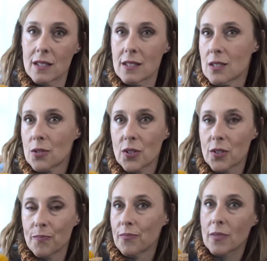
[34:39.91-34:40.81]

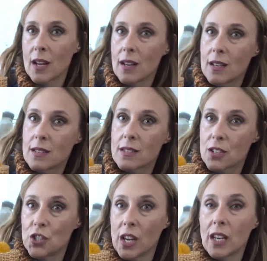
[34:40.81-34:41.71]
store that is a
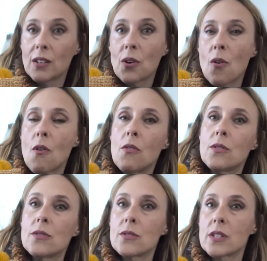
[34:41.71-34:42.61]
chain
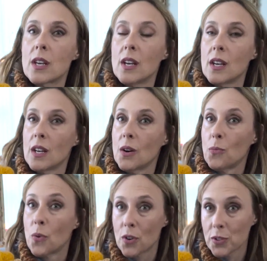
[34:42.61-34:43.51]
called World